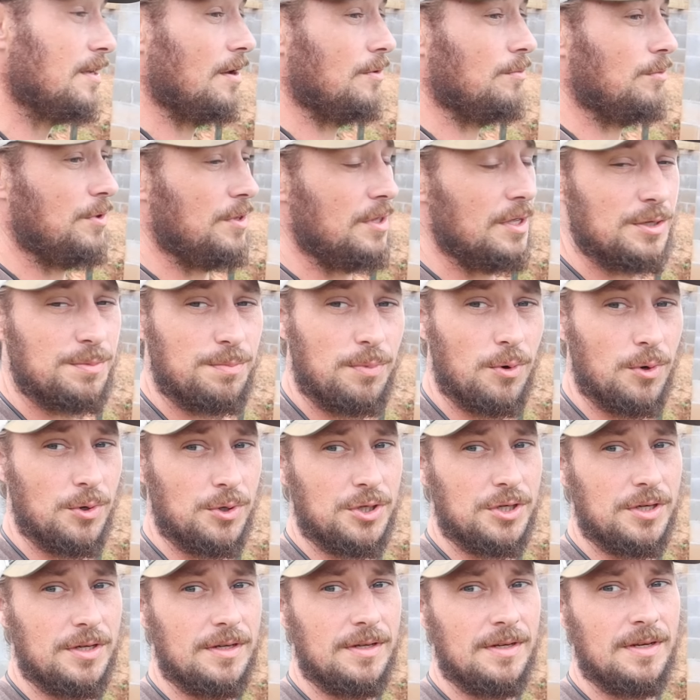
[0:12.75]
done with this
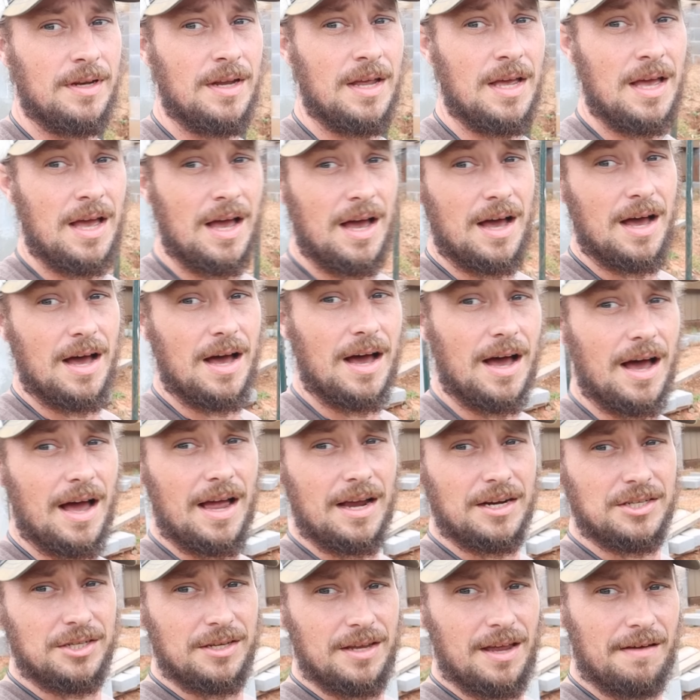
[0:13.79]
portion. Uh,
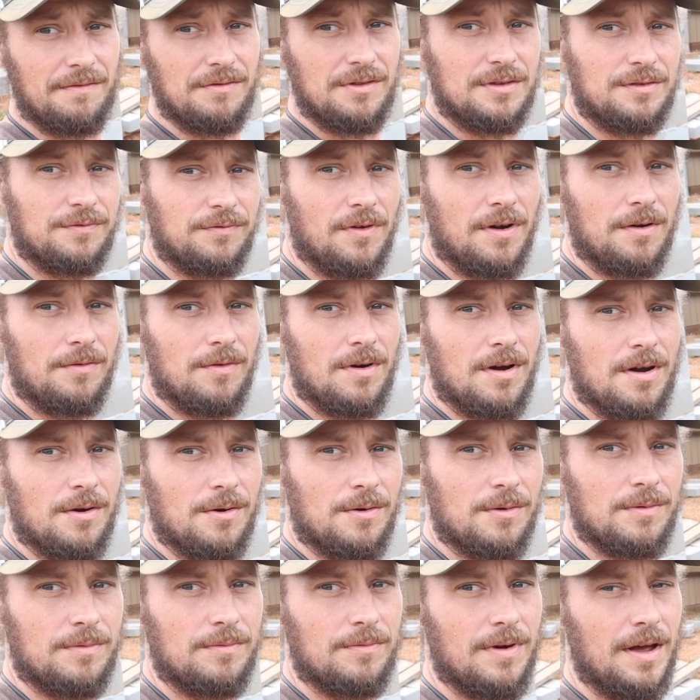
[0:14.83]
I actually have this front
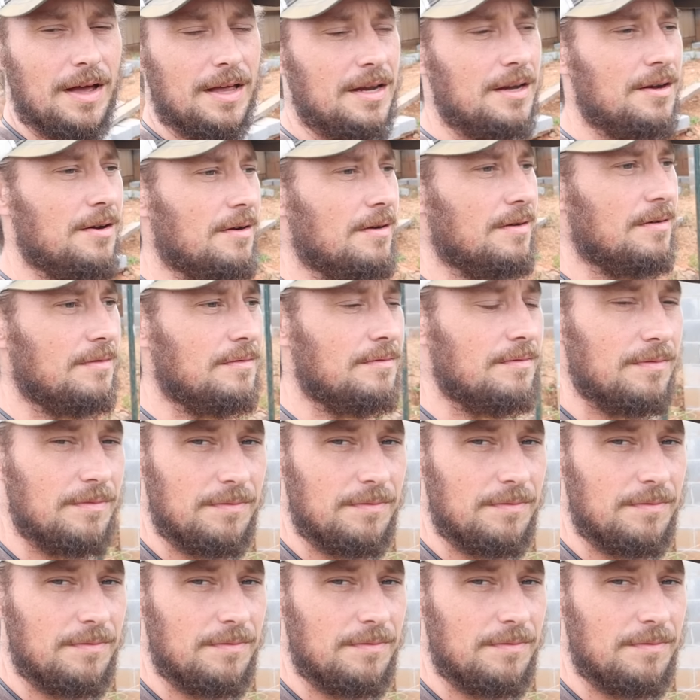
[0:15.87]
row right here